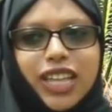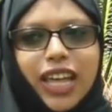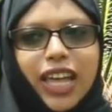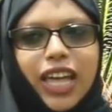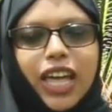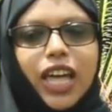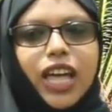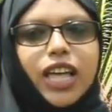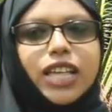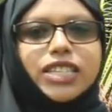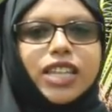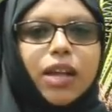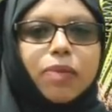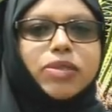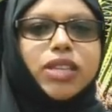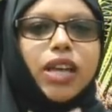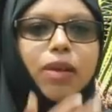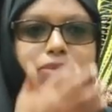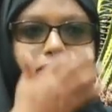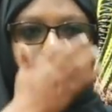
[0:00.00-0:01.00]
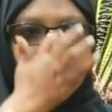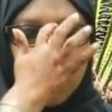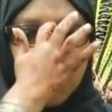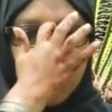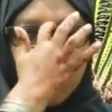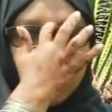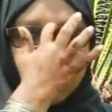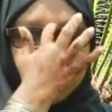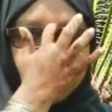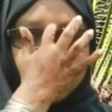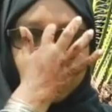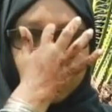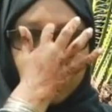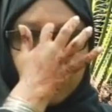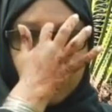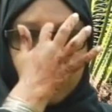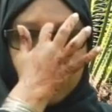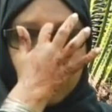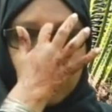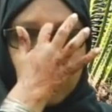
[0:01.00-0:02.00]
Like sometimes
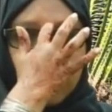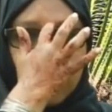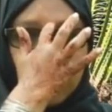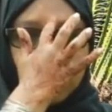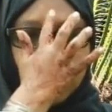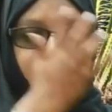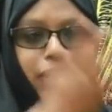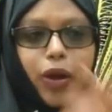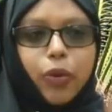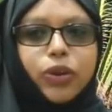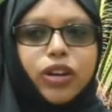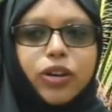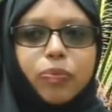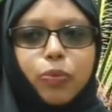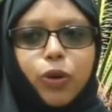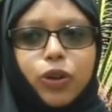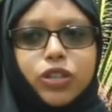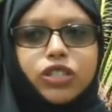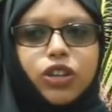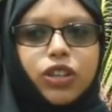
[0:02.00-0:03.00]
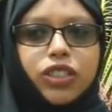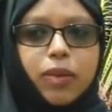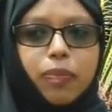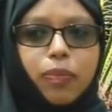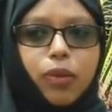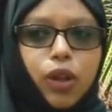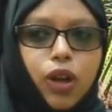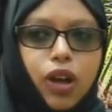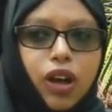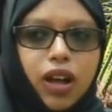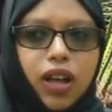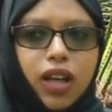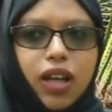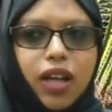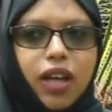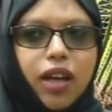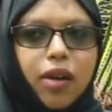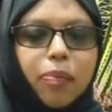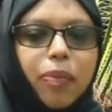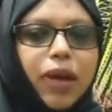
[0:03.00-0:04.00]
maybe I wouldn't post on the blog,
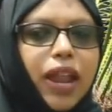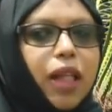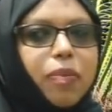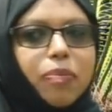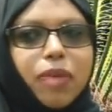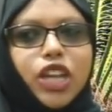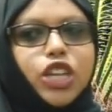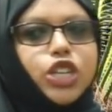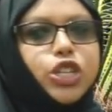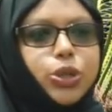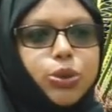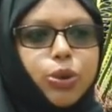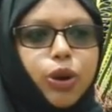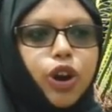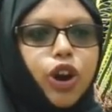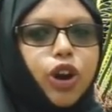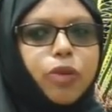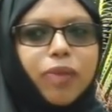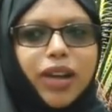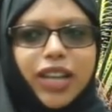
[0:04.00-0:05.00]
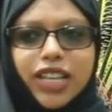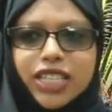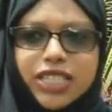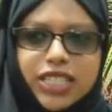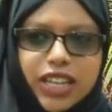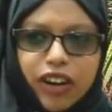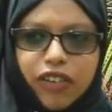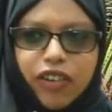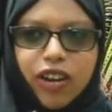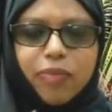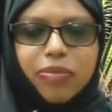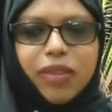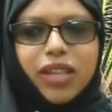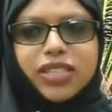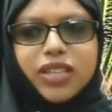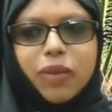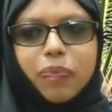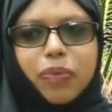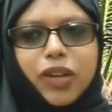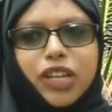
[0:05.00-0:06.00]
but I'll make sure on my Instagram
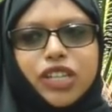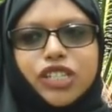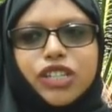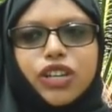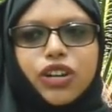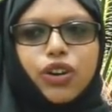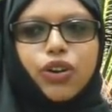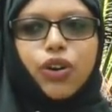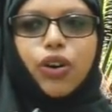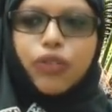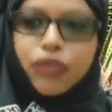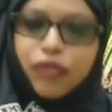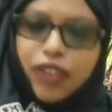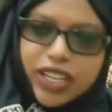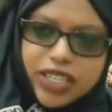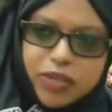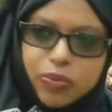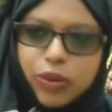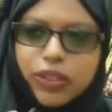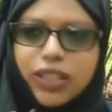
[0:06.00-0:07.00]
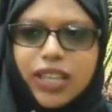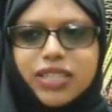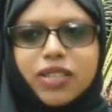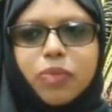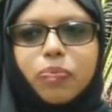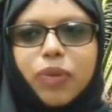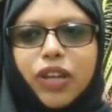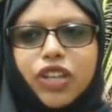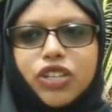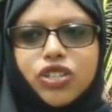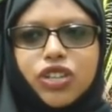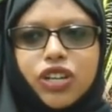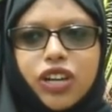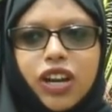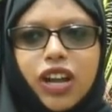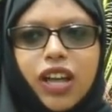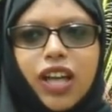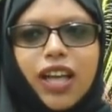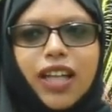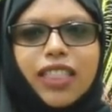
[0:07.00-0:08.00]
there's a picture, on Facebook there's a
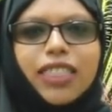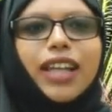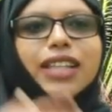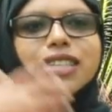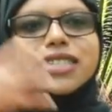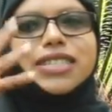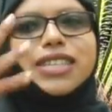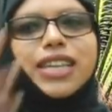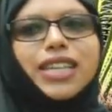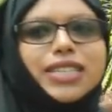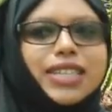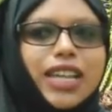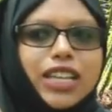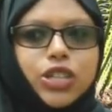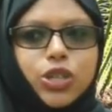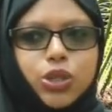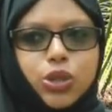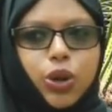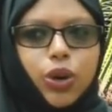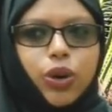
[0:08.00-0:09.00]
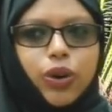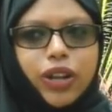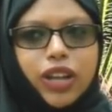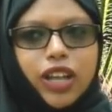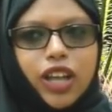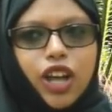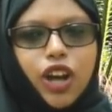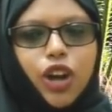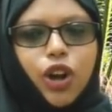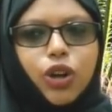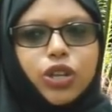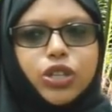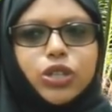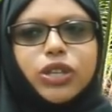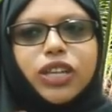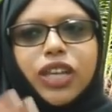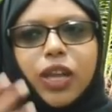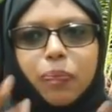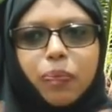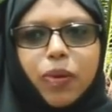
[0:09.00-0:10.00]
picture that says a story, because
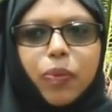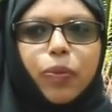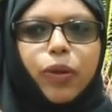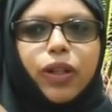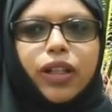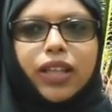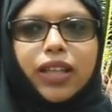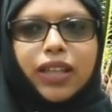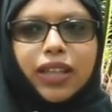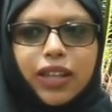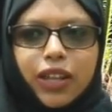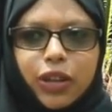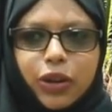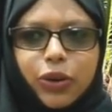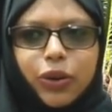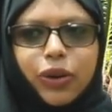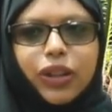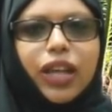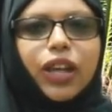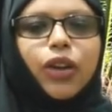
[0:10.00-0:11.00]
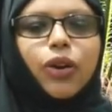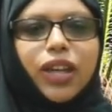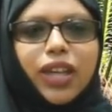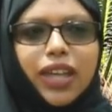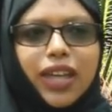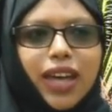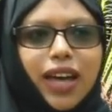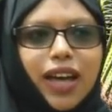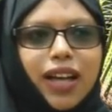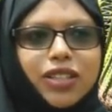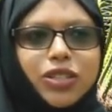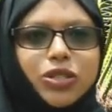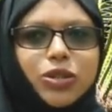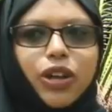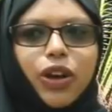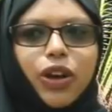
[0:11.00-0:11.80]
to keep people, you know, like, okay, yeah.